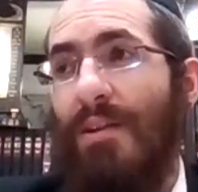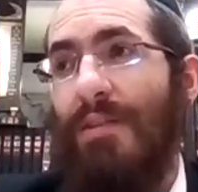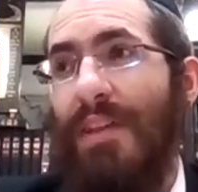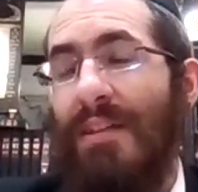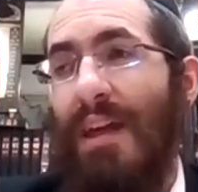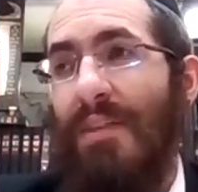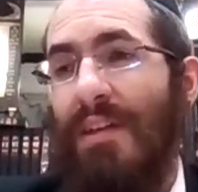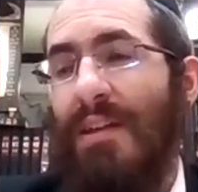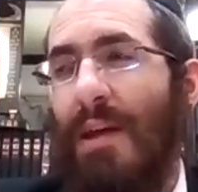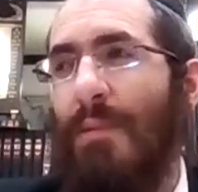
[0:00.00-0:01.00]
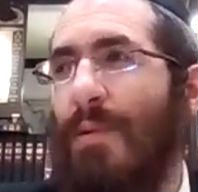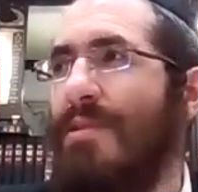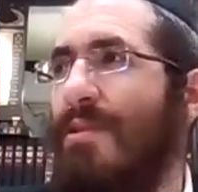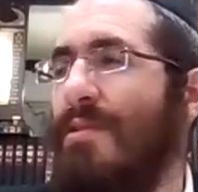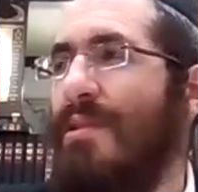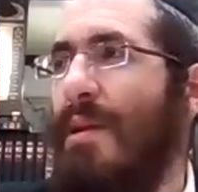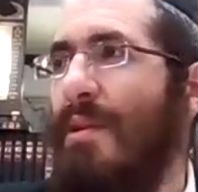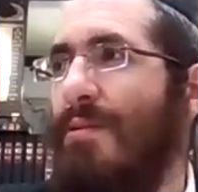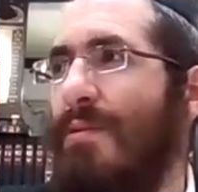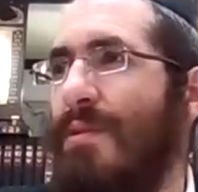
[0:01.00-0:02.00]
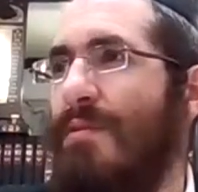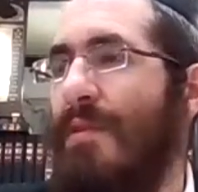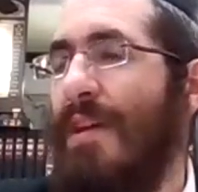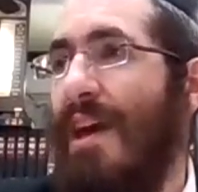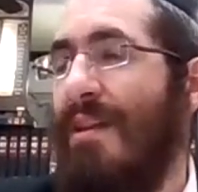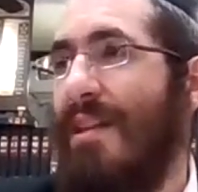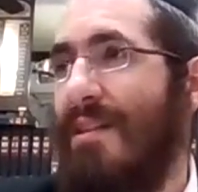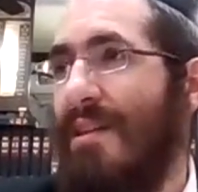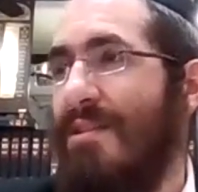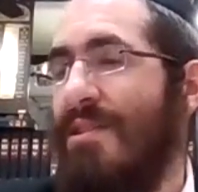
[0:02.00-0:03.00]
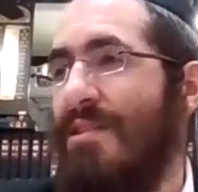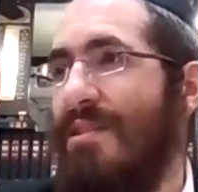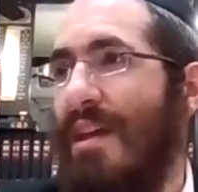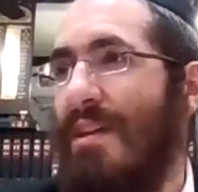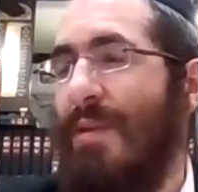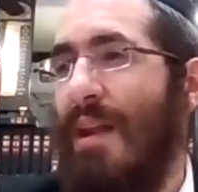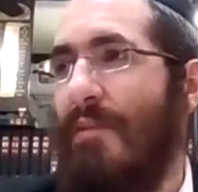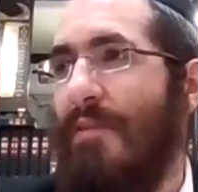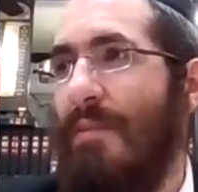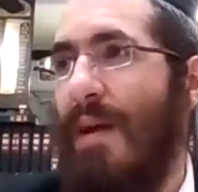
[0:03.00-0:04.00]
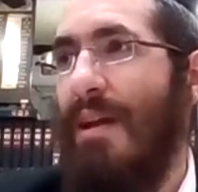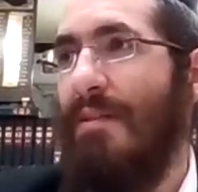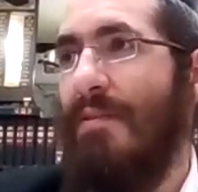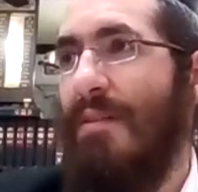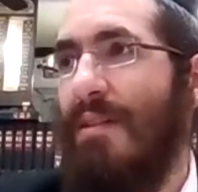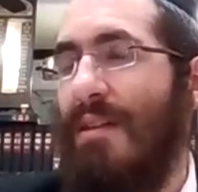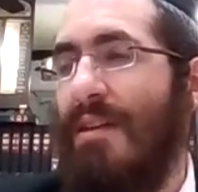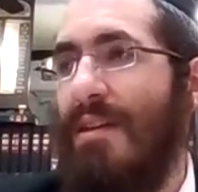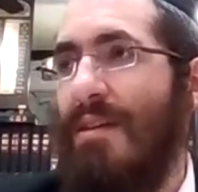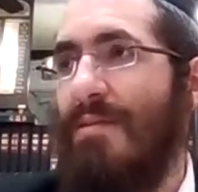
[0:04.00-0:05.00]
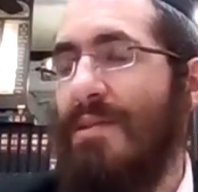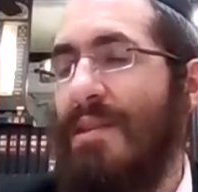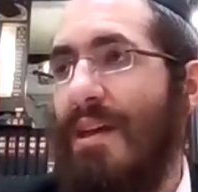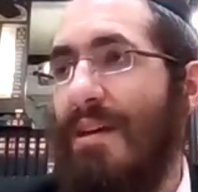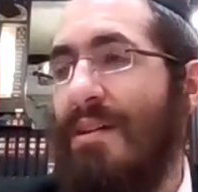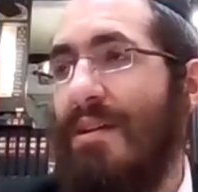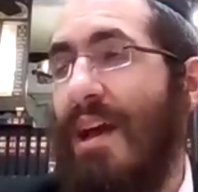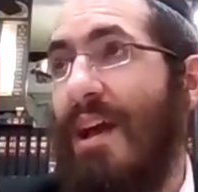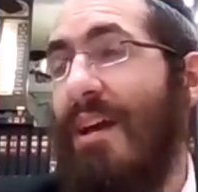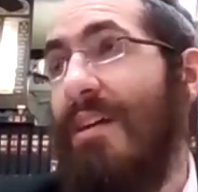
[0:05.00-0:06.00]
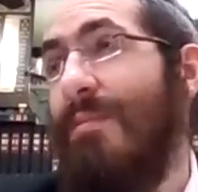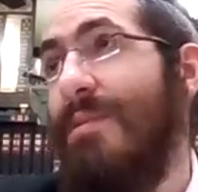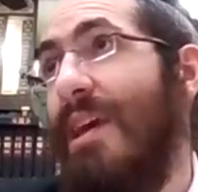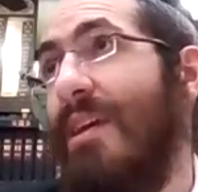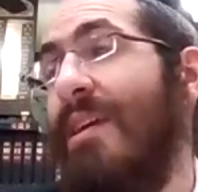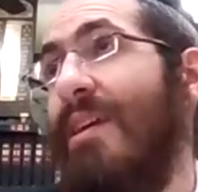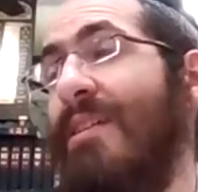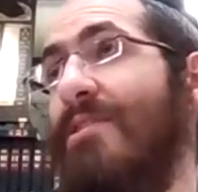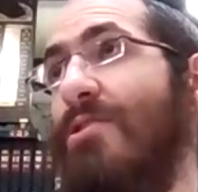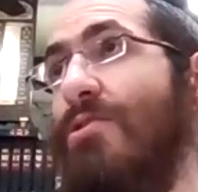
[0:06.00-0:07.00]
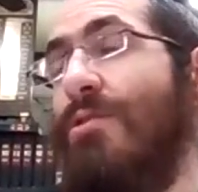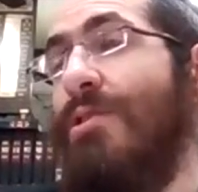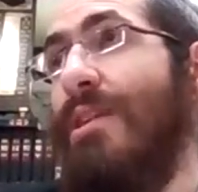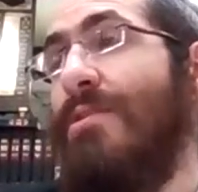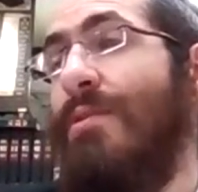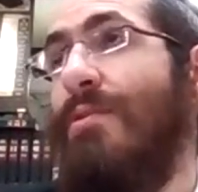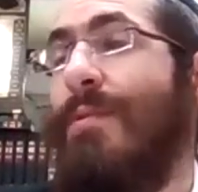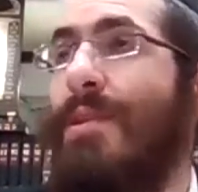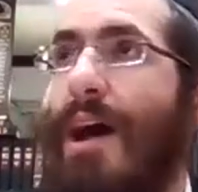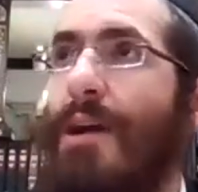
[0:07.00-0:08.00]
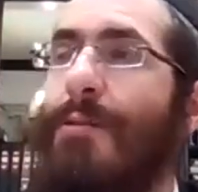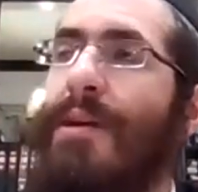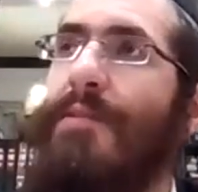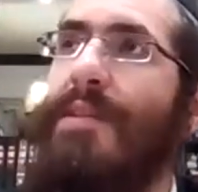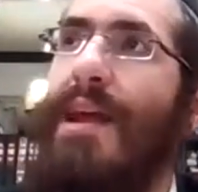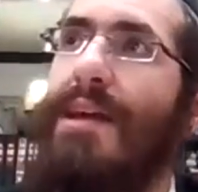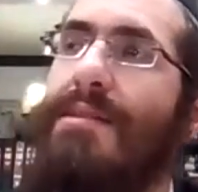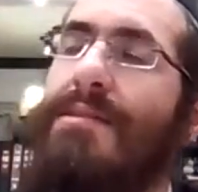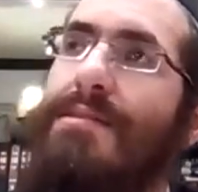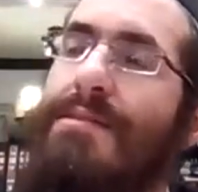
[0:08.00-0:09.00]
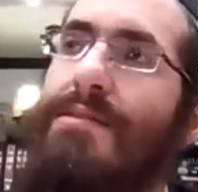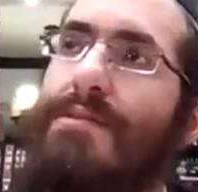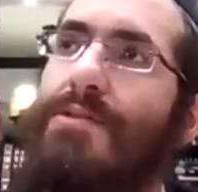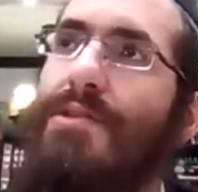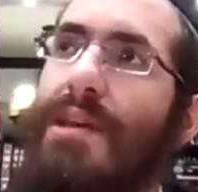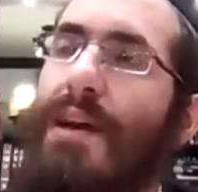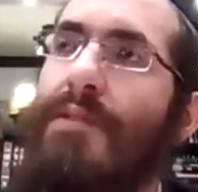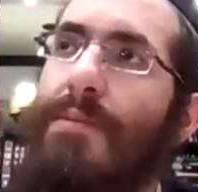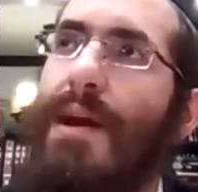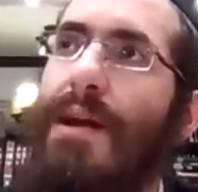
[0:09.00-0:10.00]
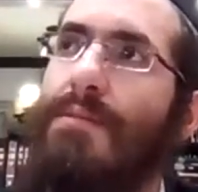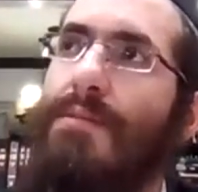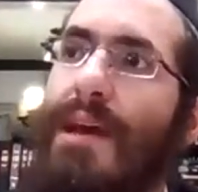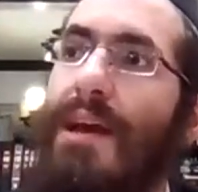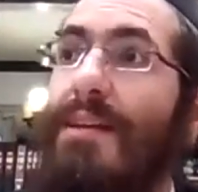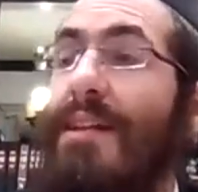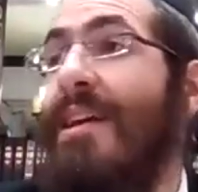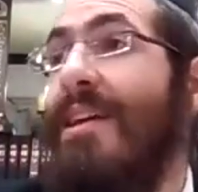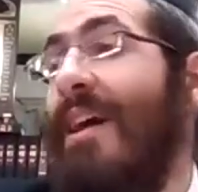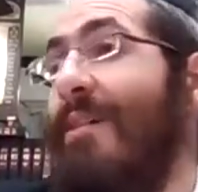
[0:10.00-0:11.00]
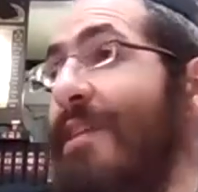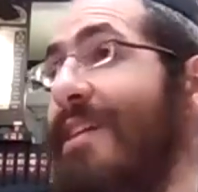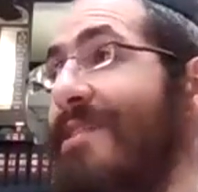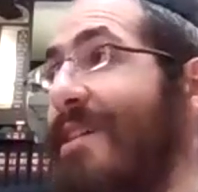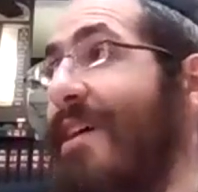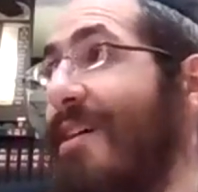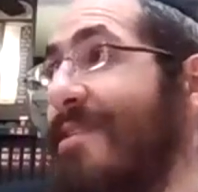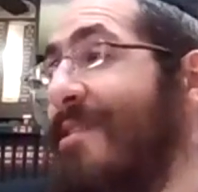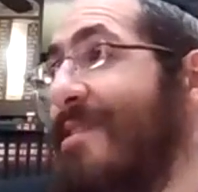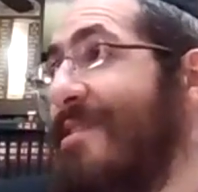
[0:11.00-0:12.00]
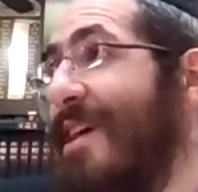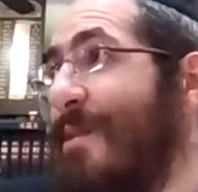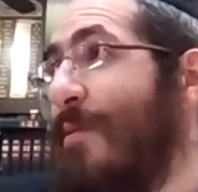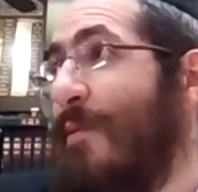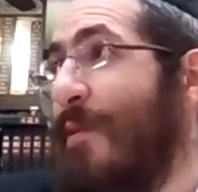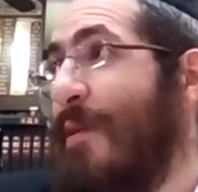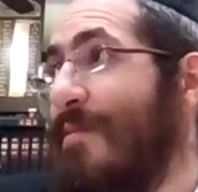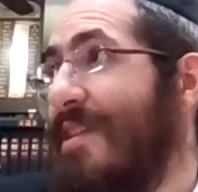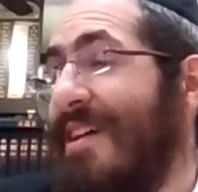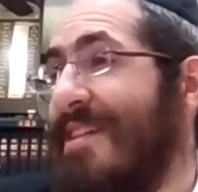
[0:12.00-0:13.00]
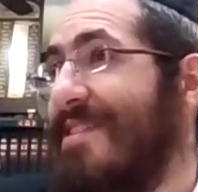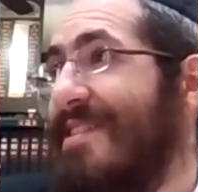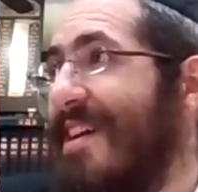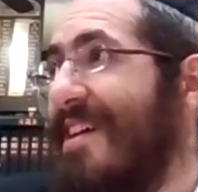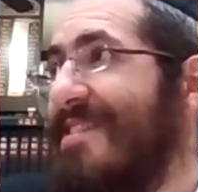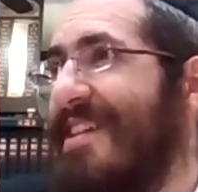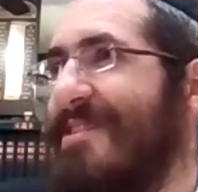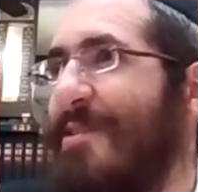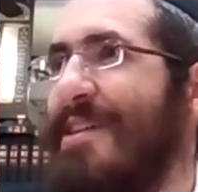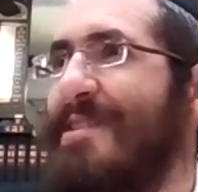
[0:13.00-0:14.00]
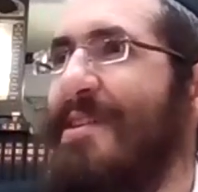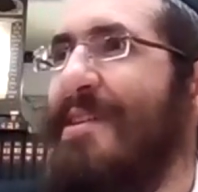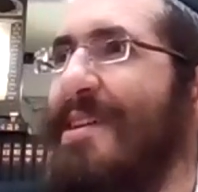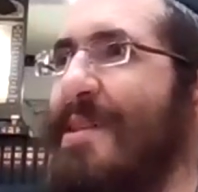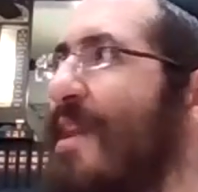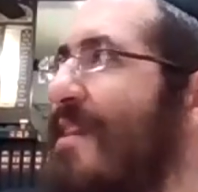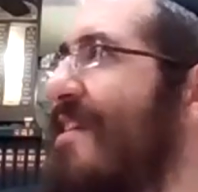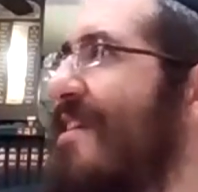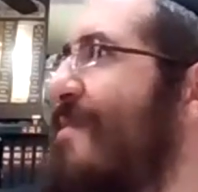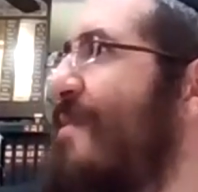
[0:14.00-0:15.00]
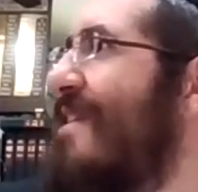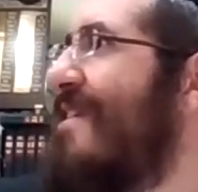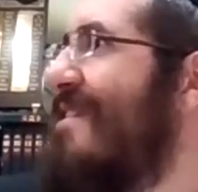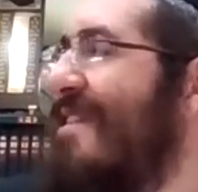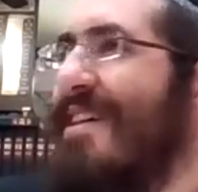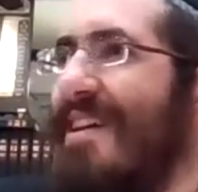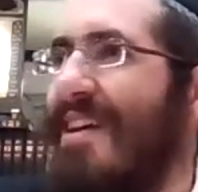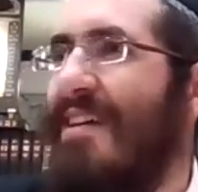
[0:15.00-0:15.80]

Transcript: Say I don't think that, I think the Rebbe once told somebody who would forget it that they should say it right after Marv. Saying it usually it's you're retiring for the night, so it's usually after Maida. I'm saying I don't think it's also to say it before. I'm saying it's not no isser in it, but I think the minute